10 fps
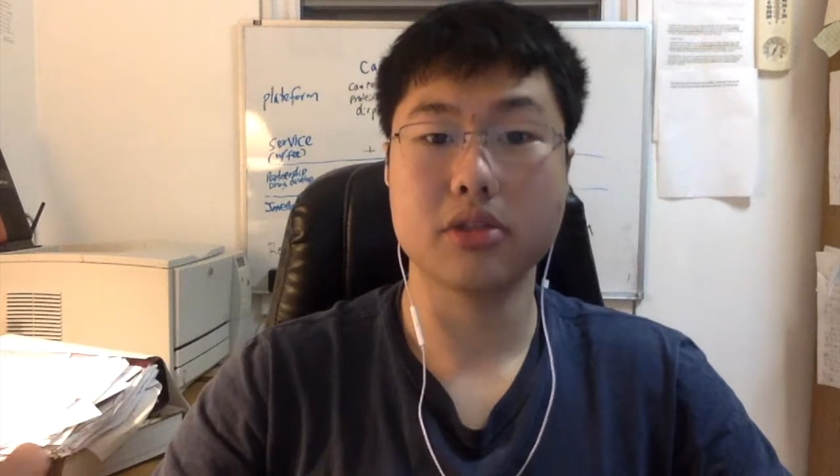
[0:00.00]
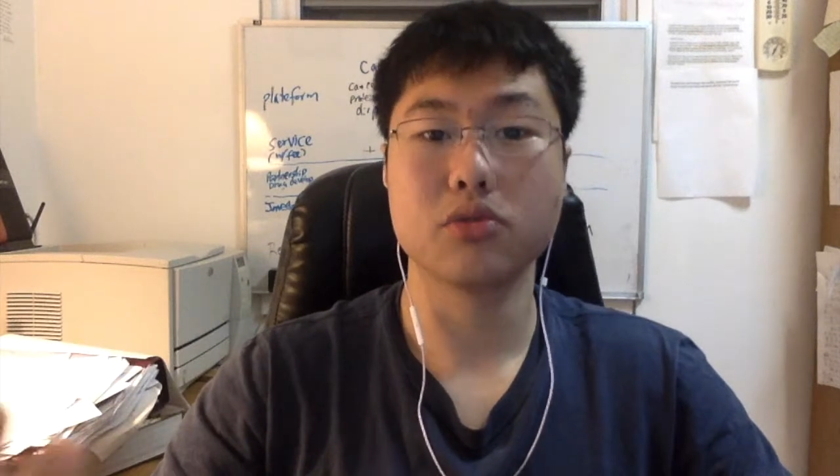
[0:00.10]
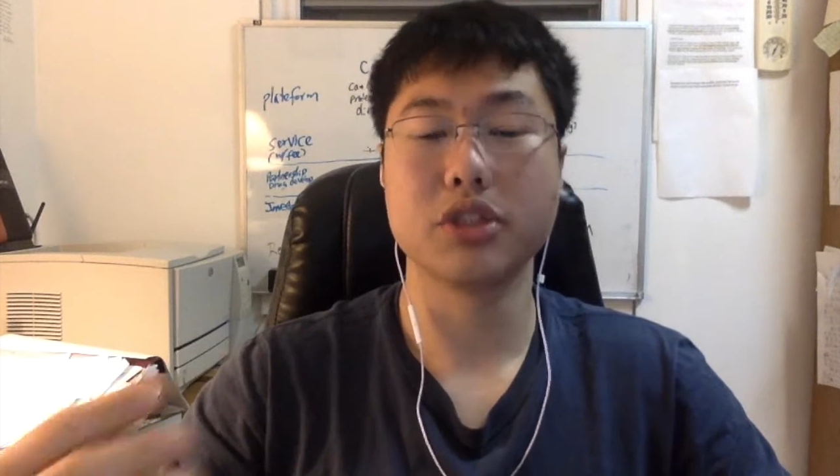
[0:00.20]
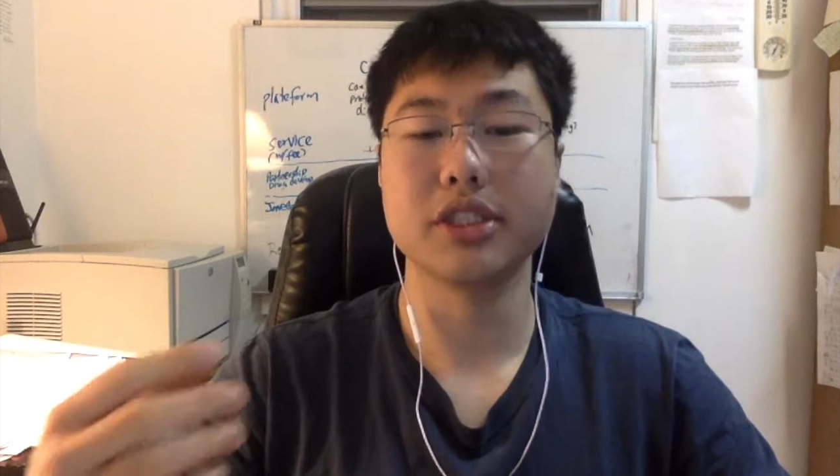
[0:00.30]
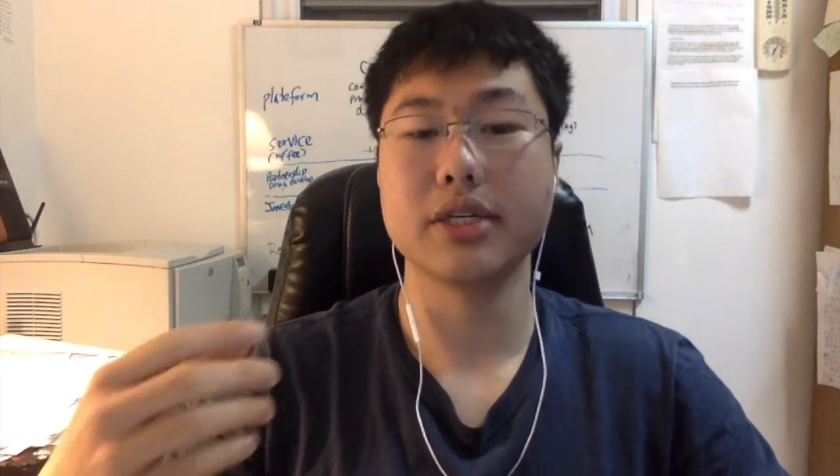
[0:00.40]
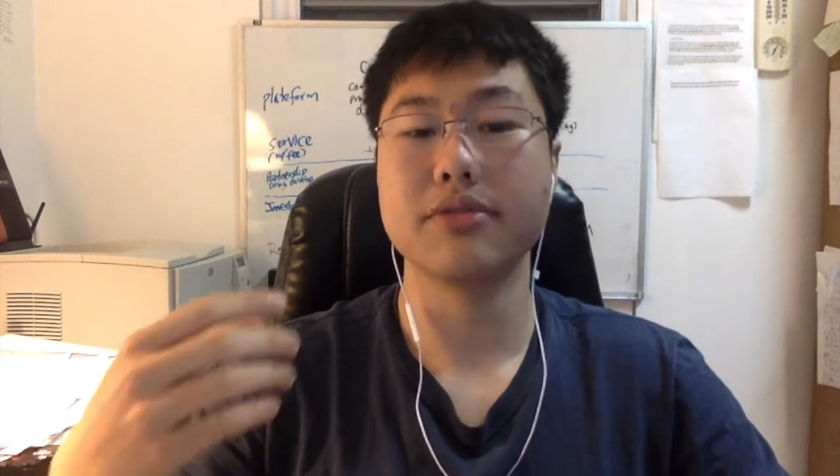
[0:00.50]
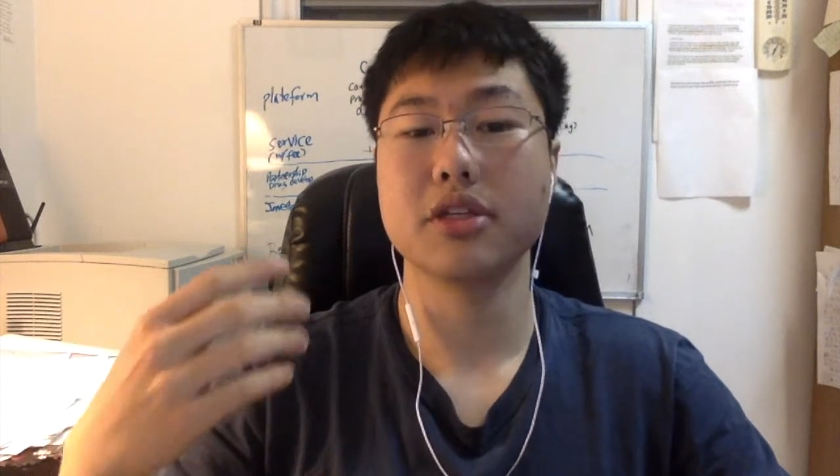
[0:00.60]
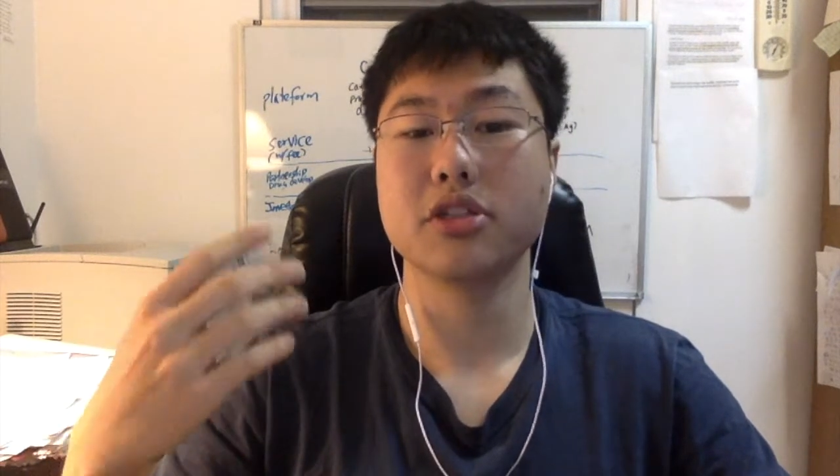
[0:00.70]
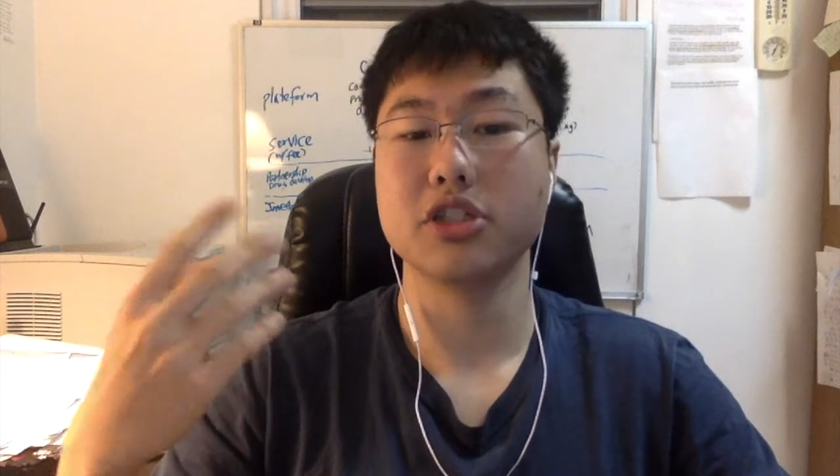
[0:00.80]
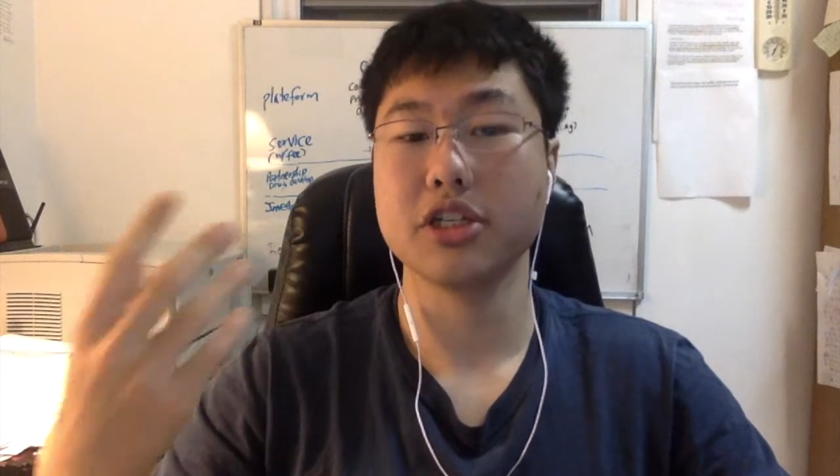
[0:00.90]
receive the
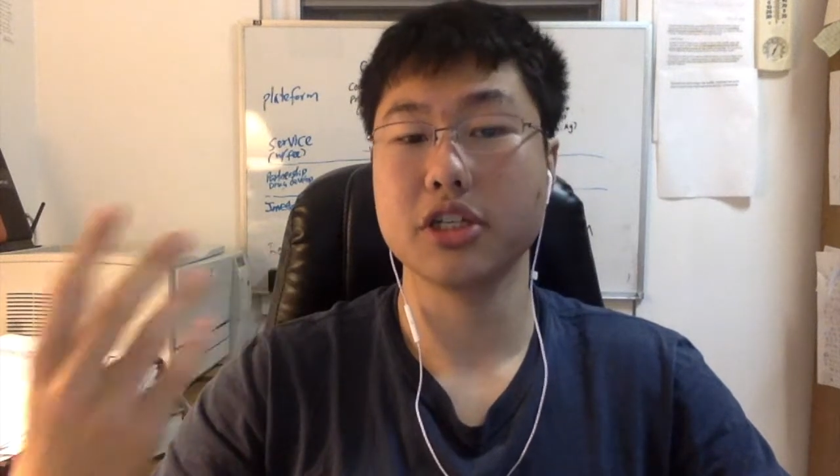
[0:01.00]
gene